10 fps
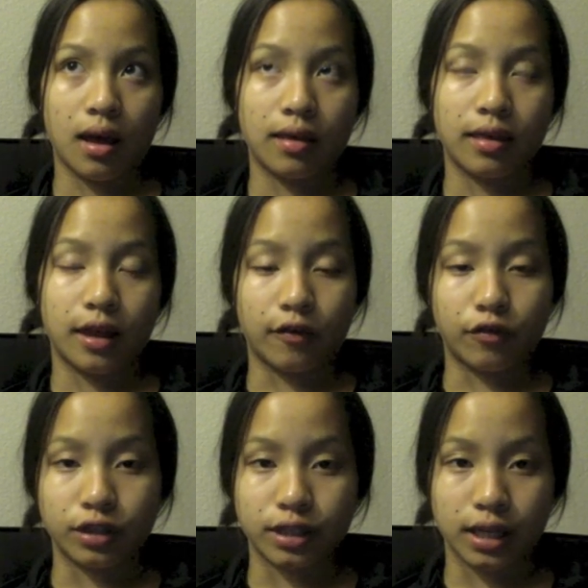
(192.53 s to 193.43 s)
Therefore,
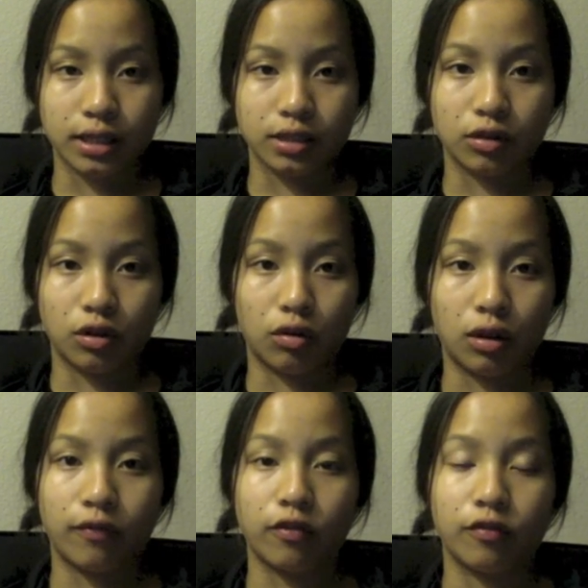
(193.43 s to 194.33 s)
she has a low
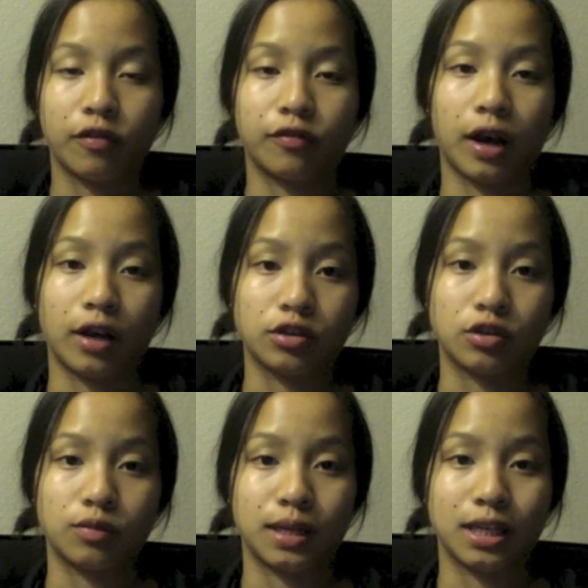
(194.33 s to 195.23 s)
level of arousal
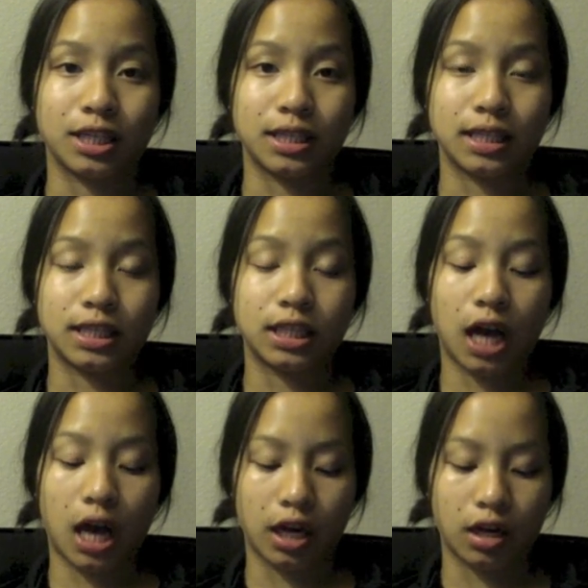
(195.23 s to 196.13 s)
because she's
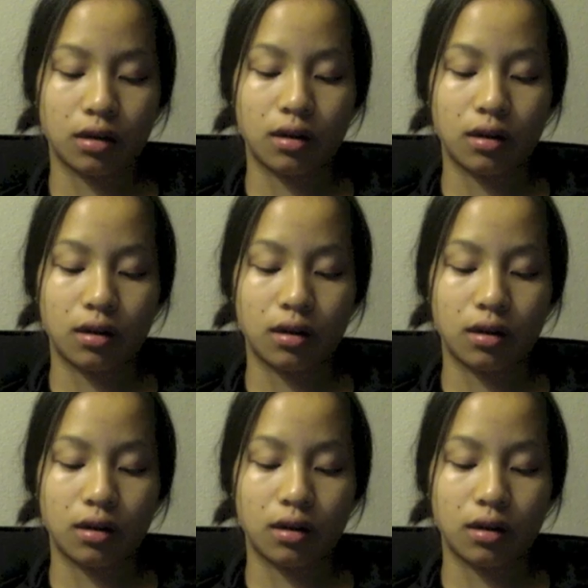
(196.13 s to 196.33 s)
tired.